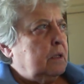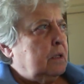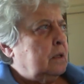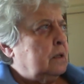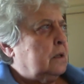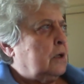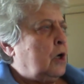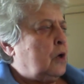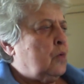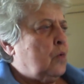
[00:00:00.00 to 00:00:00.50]

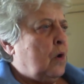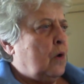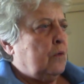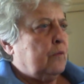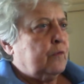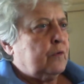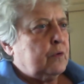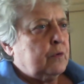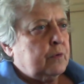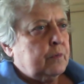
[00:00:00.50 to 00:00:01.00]
go
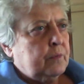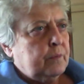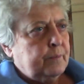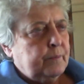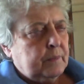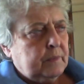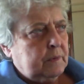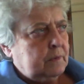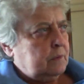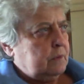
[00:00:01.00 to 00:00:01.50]
over
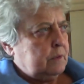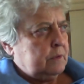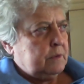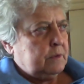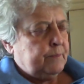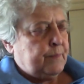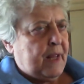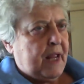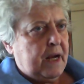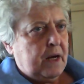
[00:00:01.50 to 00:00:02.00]

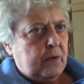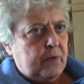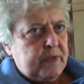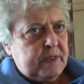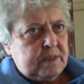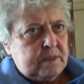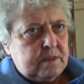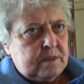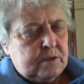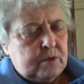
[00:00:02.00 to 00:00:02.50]
Paris,
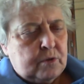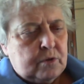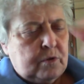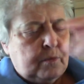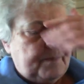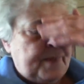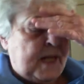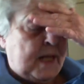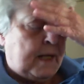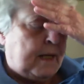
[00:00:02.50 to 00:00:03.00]
circle
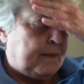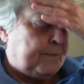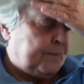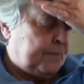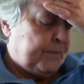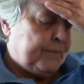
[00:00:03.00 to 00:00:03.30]
back.